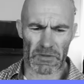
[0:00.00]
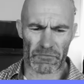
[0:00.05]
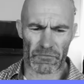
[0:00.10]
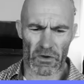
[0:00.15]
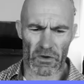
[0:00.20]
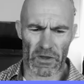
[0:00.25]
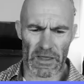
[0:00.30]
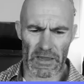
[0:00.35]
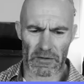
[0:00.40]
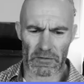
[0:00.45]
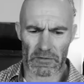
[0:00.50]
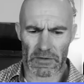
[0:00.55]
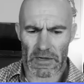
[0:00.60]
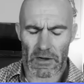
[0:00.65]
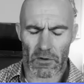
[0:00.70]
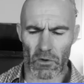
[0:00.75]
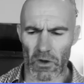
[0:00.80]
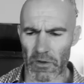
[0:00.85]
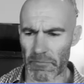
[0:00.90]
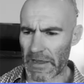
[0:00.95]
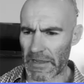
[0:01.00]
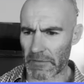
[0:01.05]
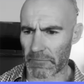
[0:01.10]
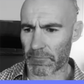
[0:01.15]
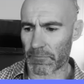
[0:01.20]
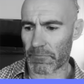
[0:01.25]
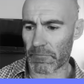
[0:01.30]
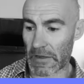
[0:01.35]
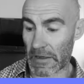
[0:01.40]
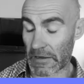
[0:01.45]
If I had, you know, I make
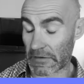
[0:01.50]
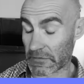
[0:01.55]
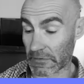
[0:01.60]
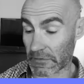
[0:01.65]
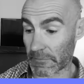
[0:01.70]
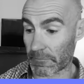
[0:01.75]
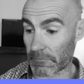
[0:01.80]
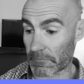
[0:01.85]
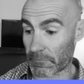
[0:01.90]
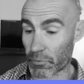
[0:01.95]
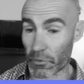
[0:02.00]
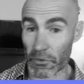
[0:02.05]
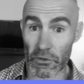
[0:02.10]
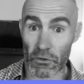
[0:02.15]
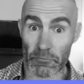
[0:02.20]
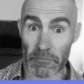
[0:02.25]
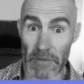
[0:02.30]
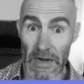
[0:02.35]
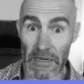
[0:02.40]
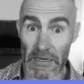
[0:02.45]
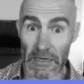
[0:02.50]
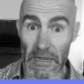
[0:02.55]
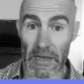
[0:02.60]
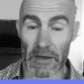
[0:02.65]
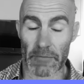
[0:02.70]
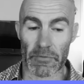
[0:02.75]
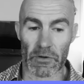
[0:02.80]
actually pretty good money now,